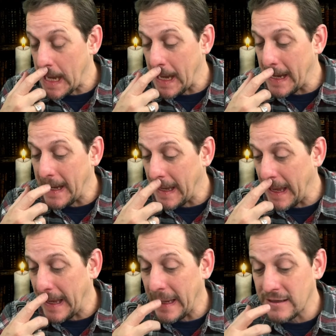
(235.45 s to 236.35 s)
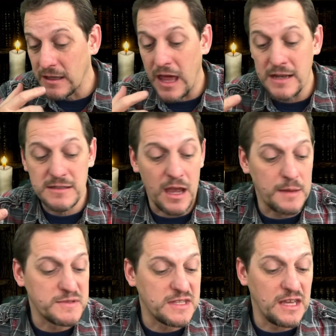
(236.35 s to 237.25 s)
and a lot of
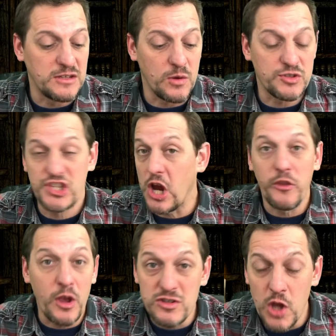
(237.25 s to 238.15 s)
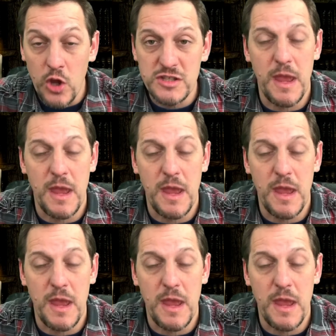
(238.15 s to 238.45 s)
times they don't share those notes.